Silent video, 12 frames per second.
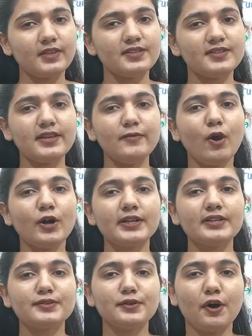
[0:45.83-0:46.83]
see what
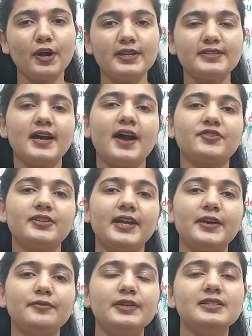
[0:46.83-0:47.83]
is noise. After
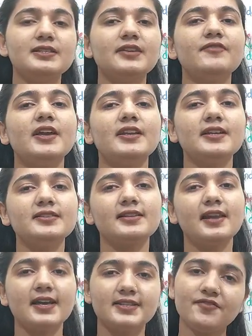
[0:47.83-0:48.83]
that, we'll see various
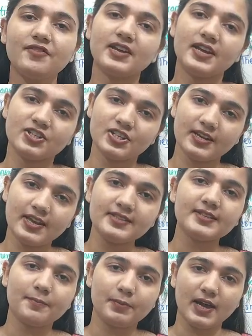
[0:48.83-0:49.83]
classification and
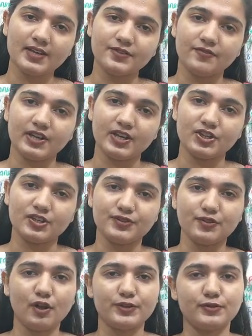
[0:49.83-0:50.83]

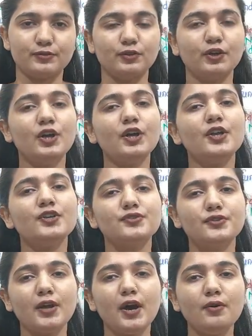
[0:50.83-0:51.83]
subclassifications also.
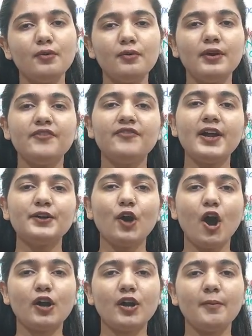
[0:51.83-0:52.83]
So now if I
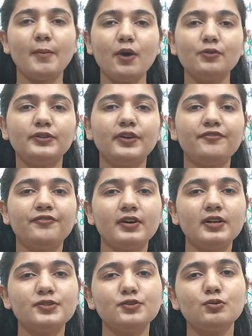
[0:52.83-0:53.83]
talk about the
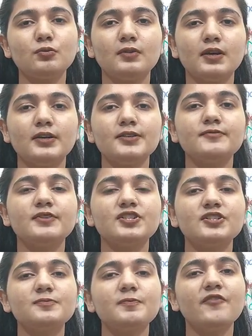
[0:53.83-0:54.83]
first two words, which
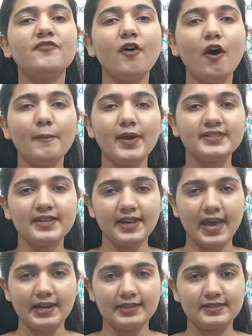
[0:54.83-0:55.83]
is performance
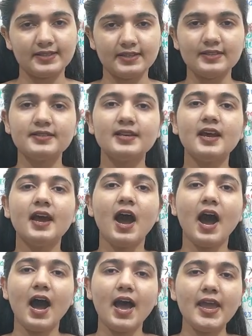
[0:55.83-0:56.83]
analysis,
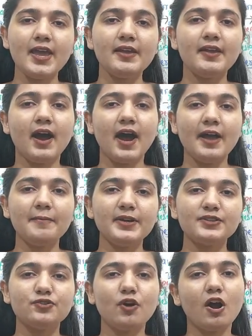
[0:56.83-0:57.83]
I
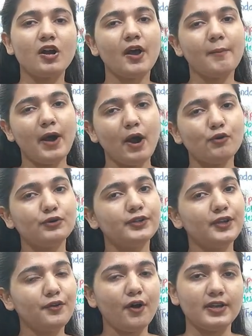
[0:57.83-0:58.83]
must talk about
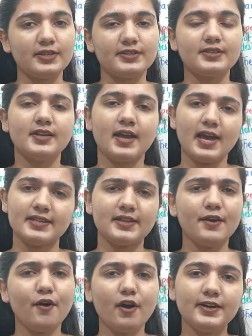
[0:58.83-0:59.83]
the noise, as
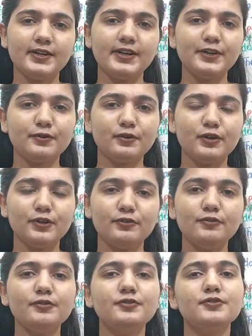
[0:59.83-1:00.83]
I already told
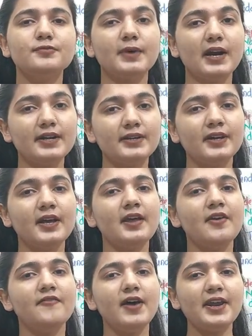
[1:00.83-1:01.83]
you. But
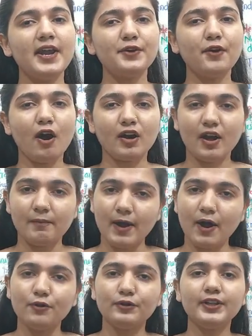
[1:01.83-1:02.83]
when I talk
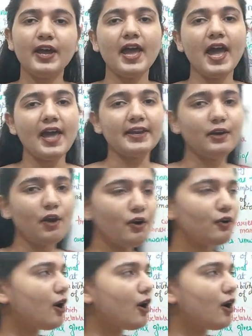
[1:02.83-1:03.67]
about the analog